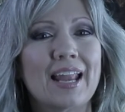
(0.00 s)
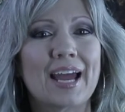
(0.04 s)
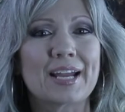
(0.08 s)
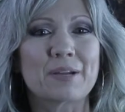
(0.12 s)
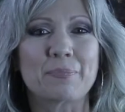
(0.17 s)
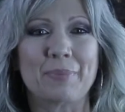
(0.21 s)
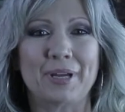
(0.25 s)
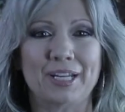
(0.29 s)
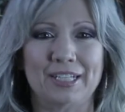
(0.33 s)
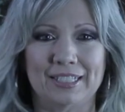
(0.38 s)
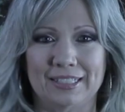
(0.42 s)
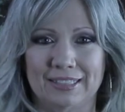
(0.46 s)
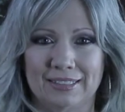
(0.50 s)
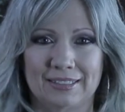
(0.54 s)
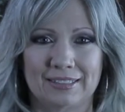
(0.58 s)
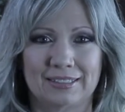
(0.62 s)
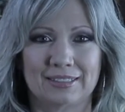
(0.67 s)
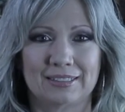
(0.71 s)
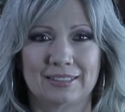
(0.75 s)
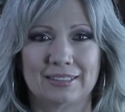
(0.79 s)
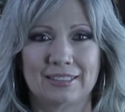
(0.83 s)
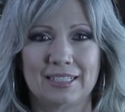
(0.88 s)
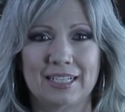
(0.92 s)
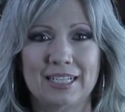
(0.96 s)
like button
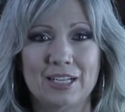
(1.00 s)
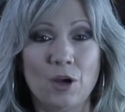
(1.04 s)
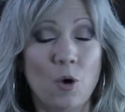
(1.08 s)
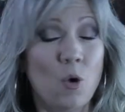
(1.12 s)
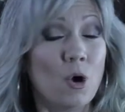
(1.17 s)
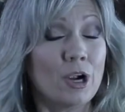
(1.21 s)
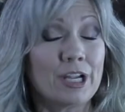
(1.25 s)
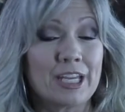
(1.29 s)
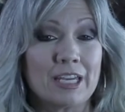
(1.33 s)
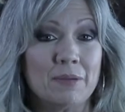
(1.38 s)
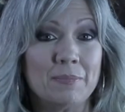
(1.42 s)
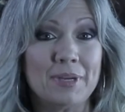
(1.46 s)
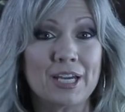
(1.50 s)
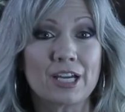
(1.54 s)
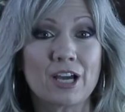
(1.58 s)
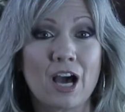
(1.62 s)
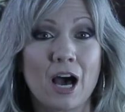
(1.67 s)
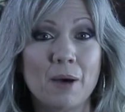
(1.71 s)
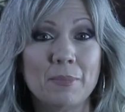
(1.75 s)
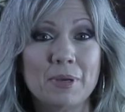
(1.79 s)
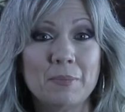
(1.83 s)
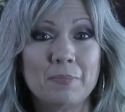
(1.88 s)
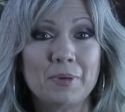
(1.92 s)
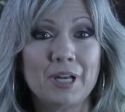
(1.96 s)
or give me a
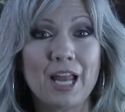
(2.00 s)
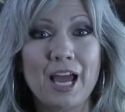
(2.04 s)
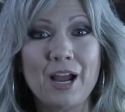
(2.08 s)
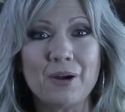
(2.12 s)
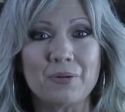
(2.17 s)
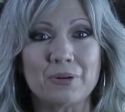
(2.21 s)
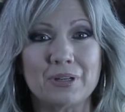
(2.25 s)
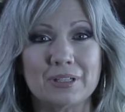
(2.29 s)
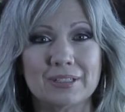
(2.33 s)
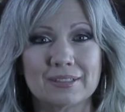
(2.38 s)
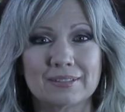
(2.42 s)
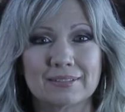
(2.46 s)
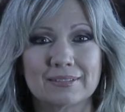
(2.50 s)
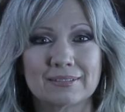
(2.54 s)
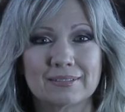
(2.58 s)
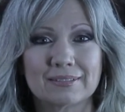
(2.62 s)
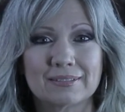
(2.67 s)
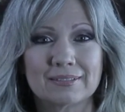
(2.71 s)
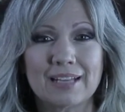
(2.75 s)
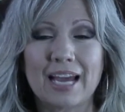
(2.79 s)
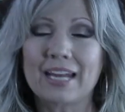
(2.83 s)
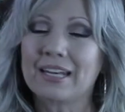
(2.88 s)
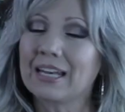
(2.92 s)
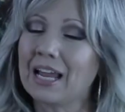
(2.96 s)
comment below.
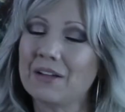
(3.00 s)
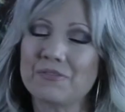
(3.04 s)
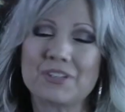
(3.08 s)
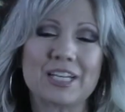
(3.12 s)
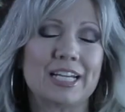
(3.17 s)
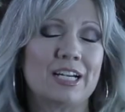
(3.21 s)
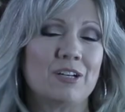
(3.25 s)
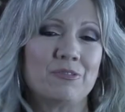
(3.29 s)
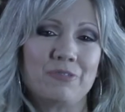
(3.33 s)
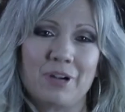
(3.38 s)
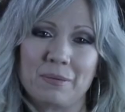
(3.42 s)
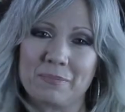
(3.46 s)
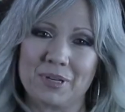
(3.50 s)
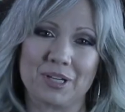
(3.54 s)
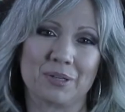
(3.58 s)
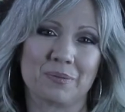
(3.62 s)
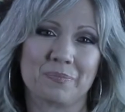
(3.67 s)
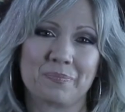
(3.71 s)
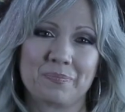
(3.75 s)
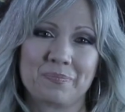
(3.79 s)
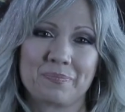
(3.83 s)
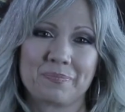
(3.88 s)
I'd love to hear from you.